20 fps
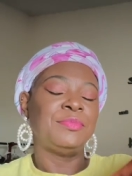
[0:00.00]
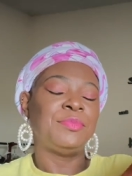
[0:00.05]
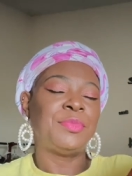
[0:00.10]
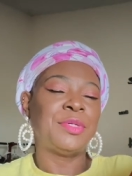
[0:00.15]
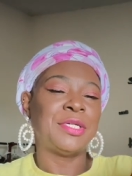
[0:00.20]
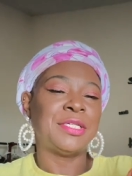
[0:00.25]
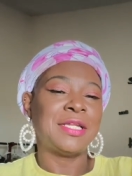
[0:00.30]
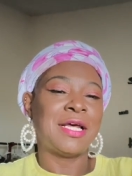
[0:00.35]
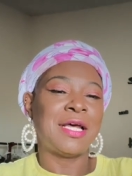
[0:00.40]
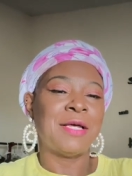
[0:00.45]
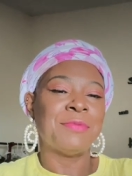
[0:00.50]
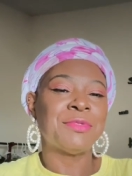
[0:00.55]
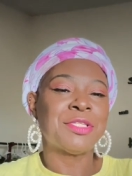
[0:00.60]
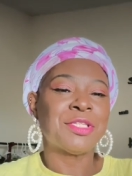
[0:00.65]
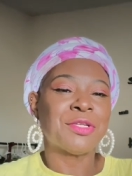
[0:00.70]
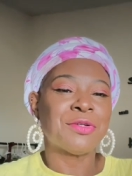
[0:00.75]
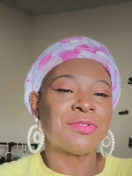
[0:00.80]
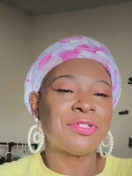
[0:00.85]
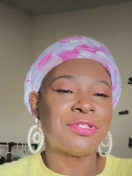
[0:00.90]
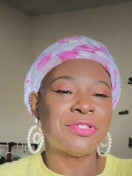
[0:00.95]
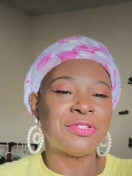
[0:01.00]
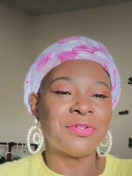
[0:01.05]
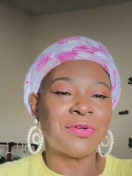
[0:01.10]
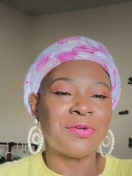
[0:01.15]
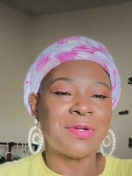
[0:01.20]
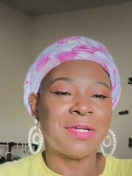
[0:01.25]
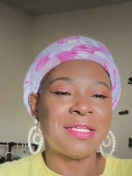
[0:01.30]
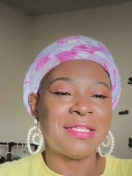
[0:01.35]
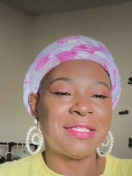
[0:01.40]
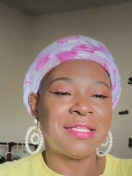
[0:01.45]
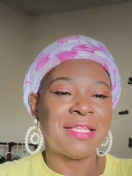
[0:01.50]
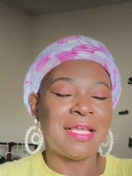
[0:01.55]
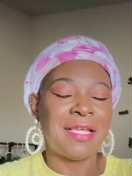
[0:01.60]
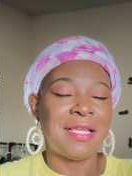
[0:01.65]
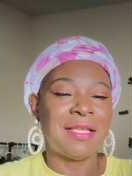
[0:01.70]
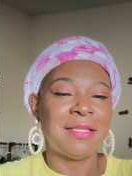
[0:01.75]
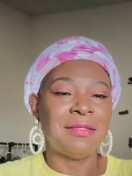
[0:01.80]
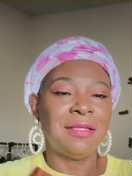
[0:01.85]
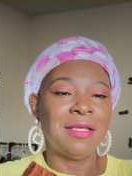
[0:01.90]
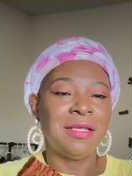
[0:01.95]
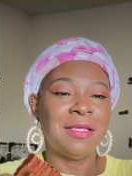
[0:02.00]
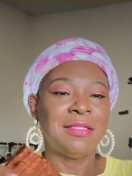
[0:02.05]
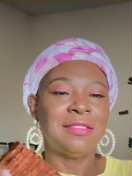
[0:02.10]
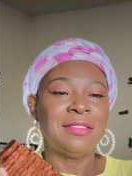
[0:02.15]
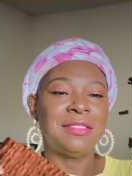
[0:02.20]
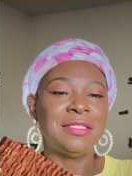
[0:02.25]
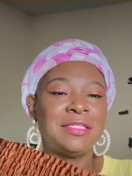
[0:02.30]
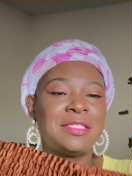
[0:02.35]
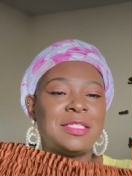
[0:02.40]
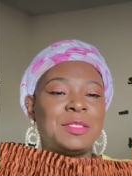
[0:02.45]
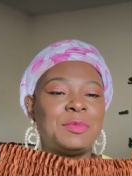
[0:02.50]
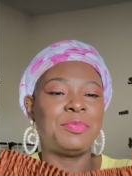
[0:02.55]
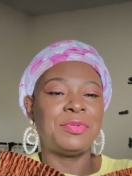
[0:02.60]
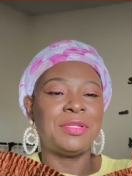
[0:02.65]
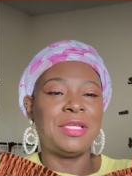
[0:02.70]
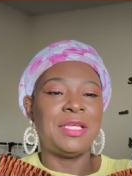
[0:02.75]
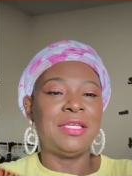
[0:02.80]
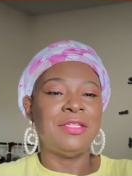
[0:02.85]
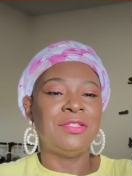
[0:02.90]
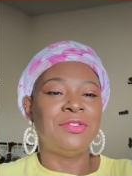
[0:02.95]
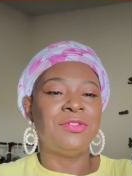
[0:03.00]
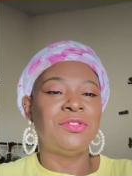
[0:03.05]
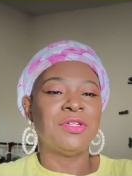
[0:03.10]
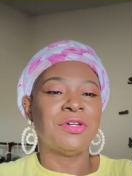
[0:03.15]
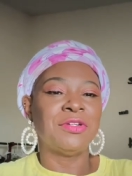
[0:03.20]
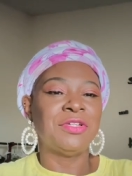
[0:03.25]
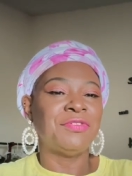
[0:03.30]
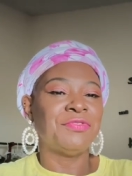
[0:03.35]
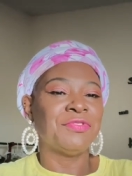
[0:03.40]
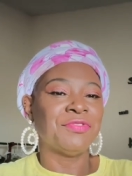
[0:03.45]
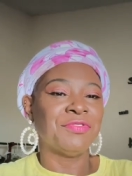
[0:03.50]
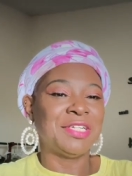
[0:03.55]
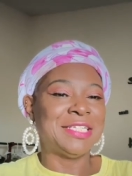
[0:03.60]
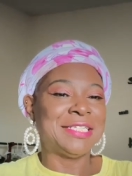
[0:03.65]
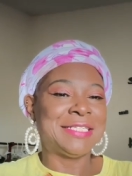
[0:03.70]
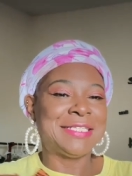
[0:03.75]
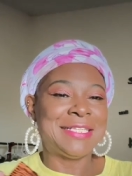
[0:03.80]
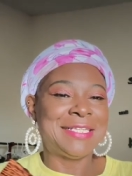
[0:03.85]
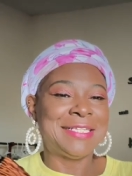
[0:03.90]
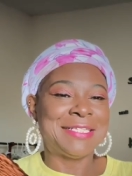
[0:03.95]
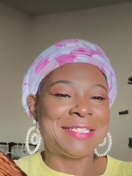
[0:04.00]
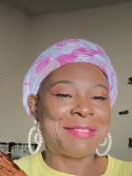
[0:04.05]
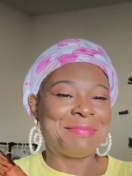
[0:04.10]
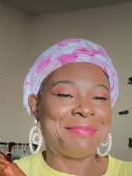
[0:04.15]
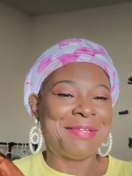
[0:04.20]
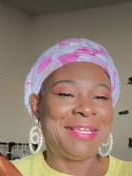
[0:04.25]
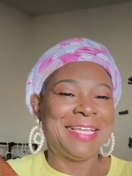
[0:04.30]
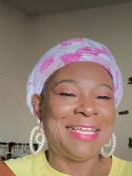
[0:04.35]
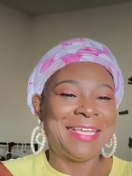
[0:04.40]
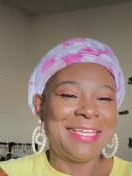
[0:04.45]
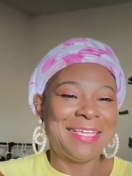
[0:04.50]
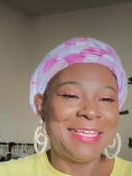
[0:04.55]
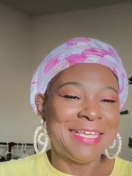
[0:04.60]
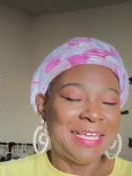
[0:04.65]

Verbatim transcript: but I'm so short that the split, you don't even really see the split.